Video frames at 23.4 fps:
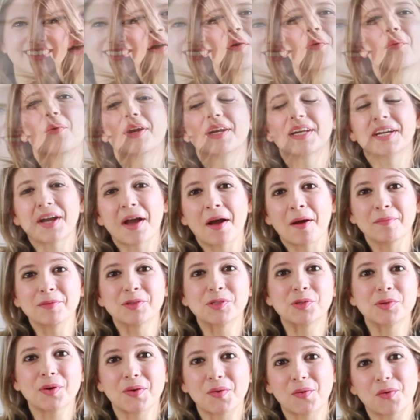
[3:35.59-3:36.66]
When it comes
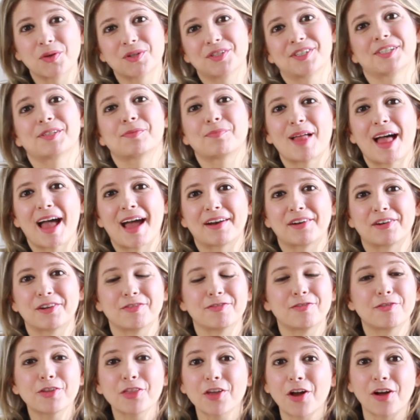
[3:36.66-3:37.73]
to a gorgeous platter
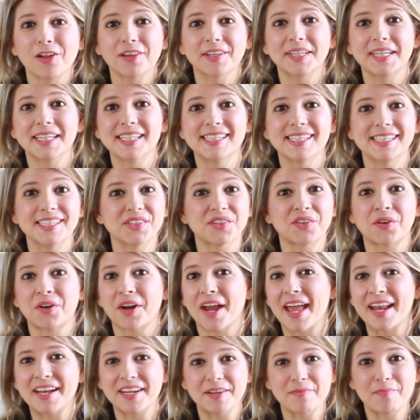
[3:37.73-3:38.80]
for the holiday season or
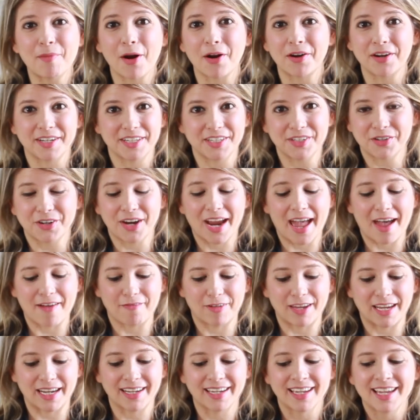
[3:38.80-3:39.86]
any party you're
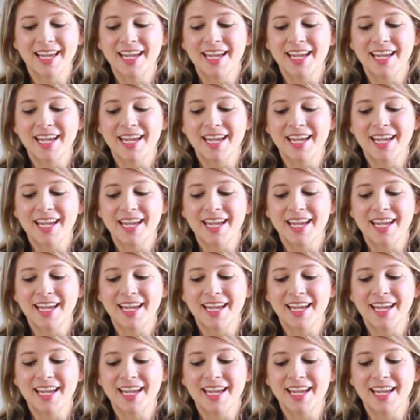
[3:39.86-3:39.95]
having,